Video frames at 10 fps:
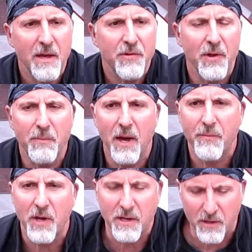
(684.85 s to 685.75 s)

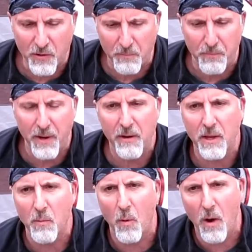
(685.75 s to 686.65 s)
sometimes I can just
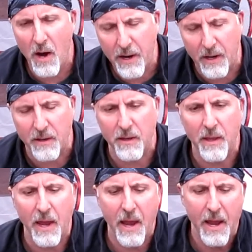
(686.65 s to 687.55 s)
barely walk and
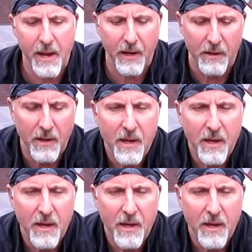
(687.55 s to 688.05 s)
an ache,